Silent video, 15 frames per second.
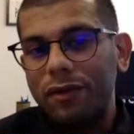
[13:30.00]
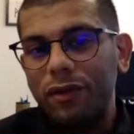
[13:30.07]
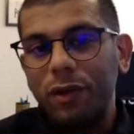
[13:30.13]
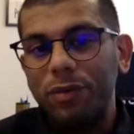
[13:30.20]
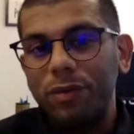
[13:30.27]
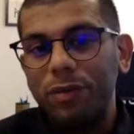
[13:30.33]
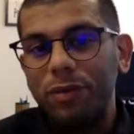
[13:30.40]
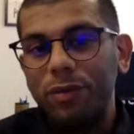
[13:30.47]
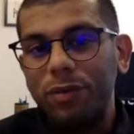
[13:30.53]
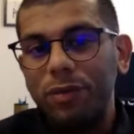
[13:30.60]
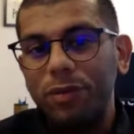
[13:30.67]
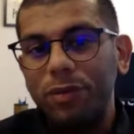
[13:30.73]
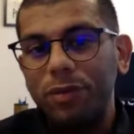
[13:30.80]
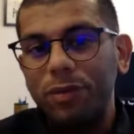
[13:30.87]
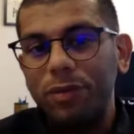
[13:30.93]
from the
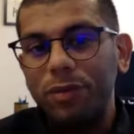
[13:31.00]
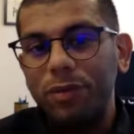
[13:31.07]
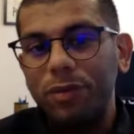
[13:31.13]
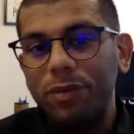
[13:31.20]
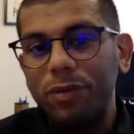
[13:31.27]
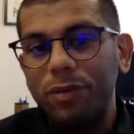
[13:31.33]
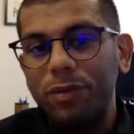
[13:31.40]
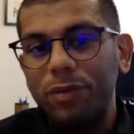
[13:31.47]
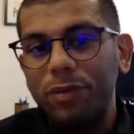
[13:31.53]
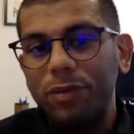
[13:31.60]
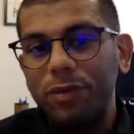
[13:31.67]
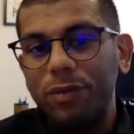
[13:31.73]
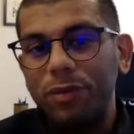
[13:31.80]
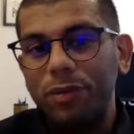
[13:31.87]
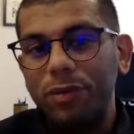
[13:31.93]
angle of what
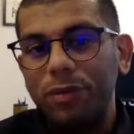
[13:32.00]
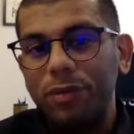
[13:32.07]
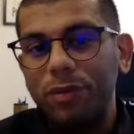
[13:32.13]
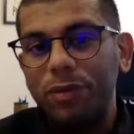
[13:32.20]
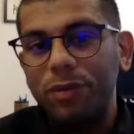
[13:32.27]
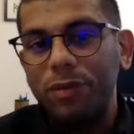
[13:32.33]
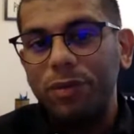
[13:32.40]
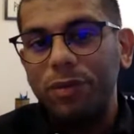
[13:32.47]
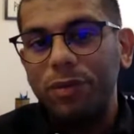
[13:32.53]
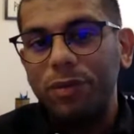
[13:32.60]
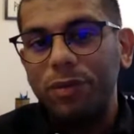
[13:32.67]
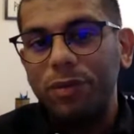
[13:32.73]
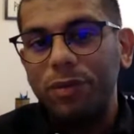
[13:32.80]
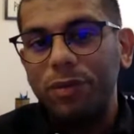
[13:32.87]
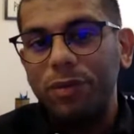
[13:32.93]
constitutes good law.
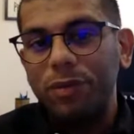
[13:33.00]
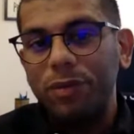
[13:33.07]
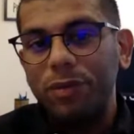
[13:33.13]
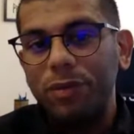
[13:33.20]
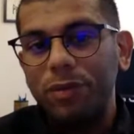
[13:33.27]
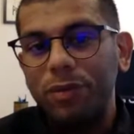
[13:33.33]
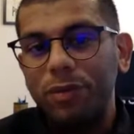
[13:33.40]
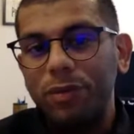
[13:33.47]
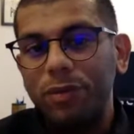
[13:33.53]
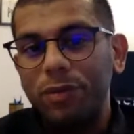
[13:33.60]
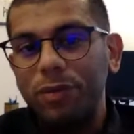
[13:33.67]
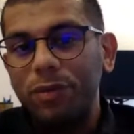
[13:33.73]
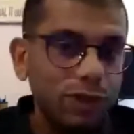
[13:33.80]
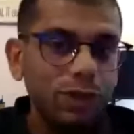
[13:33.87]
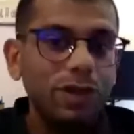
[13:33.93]
Second of those
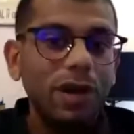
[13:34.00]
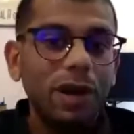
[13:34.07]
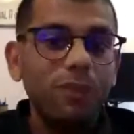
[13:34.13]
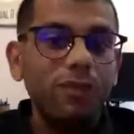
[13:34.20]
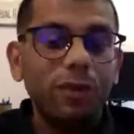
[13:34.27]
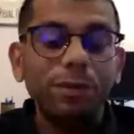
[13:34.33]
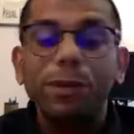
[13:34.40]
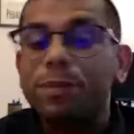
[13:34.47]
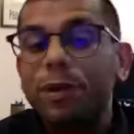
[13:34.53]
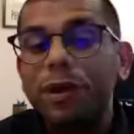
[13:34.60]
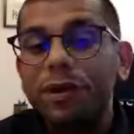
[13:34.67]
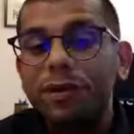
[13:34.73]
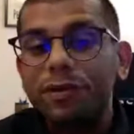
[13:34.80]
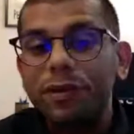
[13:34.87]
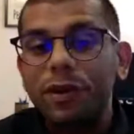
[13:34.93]
questions should come from the
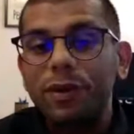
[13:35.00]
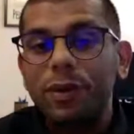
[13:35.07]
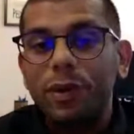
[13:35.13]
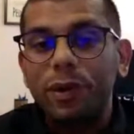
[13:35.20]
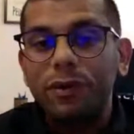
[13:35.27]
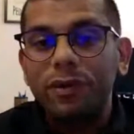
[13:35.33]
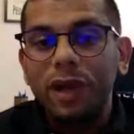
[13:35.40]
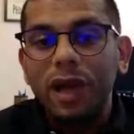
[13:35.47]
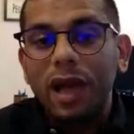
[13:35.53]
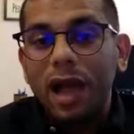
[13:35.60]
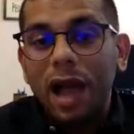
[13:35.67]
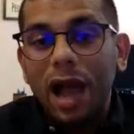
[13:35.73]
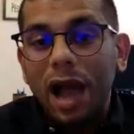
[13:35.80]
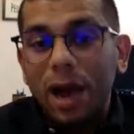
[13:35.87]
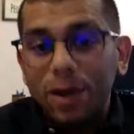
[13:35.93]
point of view of
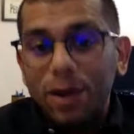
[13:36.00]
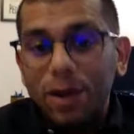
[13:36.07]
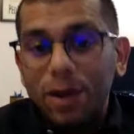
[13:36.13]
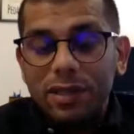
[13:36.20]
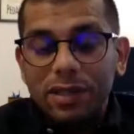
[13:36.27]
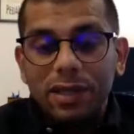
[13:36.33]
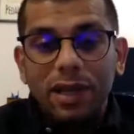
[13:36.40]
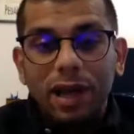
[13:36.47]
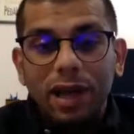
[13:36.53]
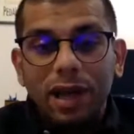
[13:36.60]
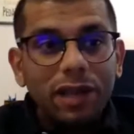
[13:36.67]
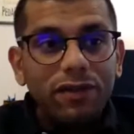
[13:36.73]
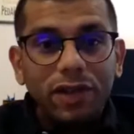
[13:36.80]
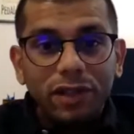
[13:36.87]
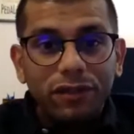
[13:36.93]
how does,
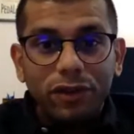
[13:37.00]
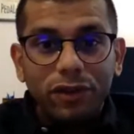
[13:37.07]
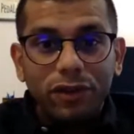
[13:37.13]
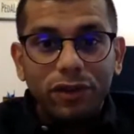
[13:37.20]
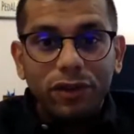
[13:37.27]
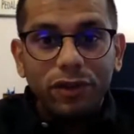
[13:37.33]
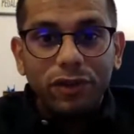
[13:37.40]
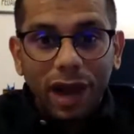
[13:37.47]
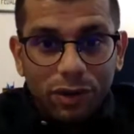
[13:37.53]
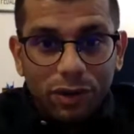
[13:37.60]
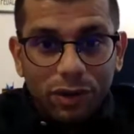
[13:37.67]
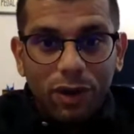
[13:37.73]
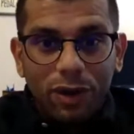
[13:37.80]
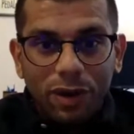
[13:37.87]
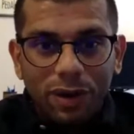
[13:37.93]
even if you have
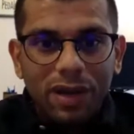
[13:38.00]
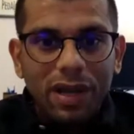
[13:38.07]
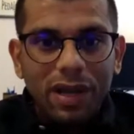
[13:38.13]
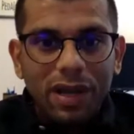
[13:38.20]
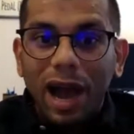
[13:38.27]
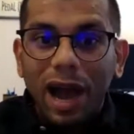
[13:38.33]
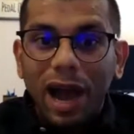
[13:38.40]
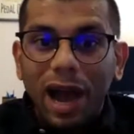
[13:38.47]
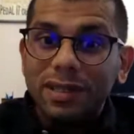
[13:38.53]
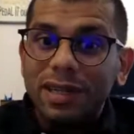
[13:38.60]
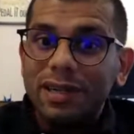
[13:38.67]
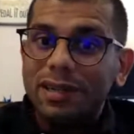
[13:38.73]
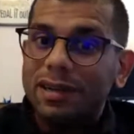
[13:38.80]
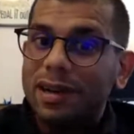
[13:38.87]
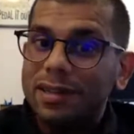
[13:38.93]
good law, how
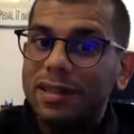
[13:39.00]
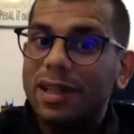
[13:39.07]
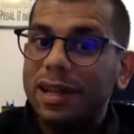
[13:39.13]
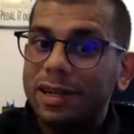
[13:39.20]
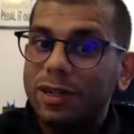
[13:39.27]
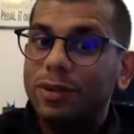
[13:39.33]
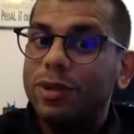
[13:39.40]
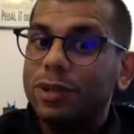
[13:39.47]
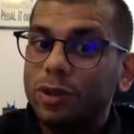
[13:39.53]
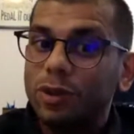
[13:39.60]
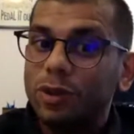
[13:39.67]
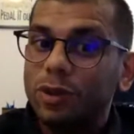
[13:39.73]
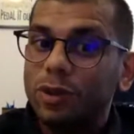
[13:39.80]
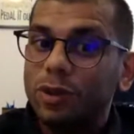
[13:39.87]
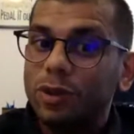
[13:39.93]
does that translate to a
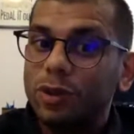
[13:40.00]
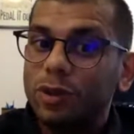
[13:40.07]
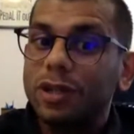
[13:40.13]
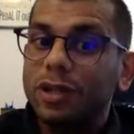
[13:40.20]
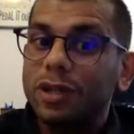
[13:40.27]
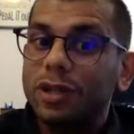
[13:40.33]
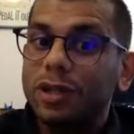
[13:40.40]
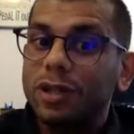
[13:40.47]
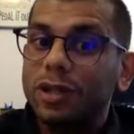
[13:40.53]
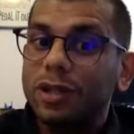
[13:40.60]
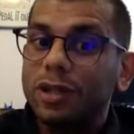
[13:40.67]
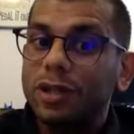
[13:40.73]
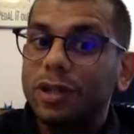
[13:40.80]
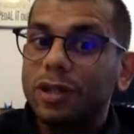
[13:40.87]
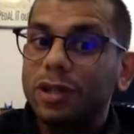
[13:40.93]
social
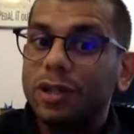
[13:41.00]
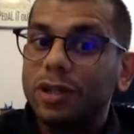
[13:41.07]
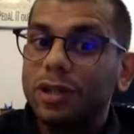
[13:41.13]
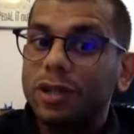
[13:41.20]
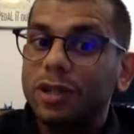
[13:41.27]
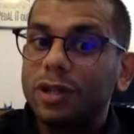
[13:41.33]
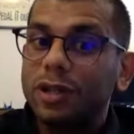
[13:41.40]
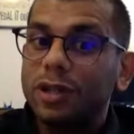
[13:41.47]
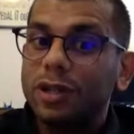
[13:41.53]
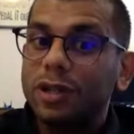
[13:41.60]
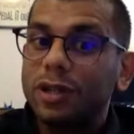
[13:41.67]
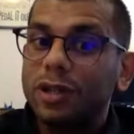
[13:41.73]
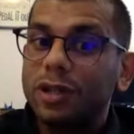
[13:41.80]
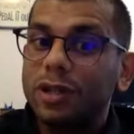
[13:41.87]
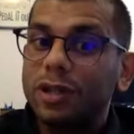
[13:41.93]
reality? And the
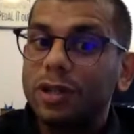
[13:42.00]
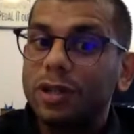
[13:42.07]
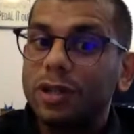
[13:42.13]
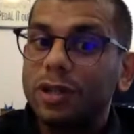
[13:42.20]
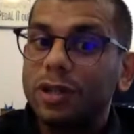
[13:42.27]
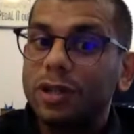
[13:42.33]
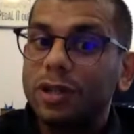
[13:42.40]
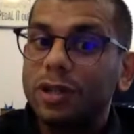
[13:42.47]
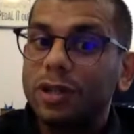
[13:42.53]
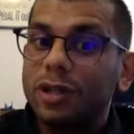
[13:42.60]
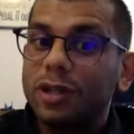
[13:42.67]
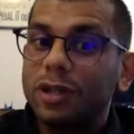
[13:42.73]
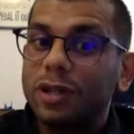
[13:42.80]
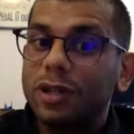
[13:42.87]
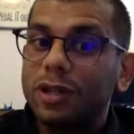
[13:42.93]
third of those questions
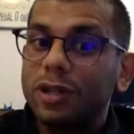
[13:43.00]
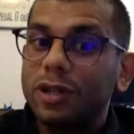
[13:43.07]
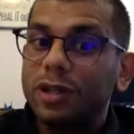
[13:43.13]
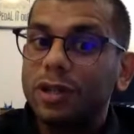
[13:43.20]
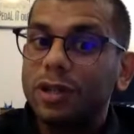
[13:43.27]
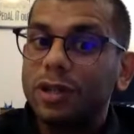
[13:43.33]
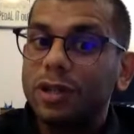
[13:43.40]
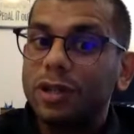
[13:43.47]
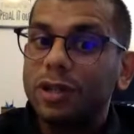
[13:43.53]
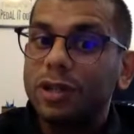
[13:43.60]
should come from,